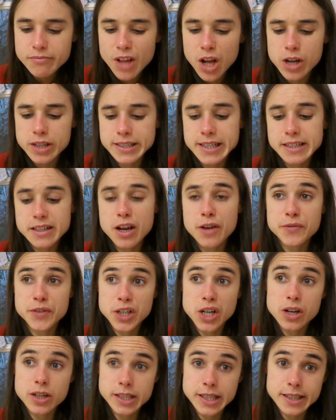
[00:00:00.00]
I did love the
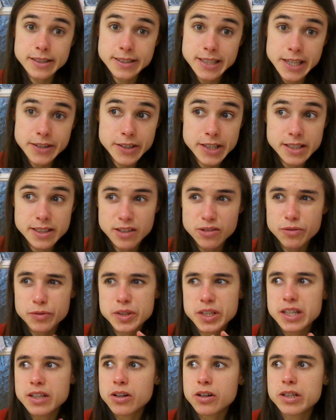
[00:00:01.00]
Narnia series, and
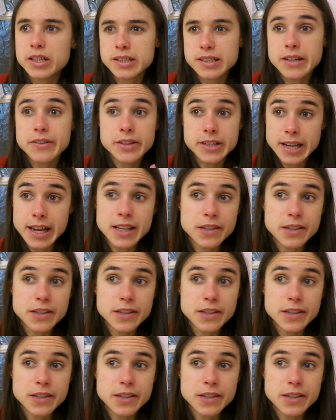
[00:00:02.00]
obviously the Narnia series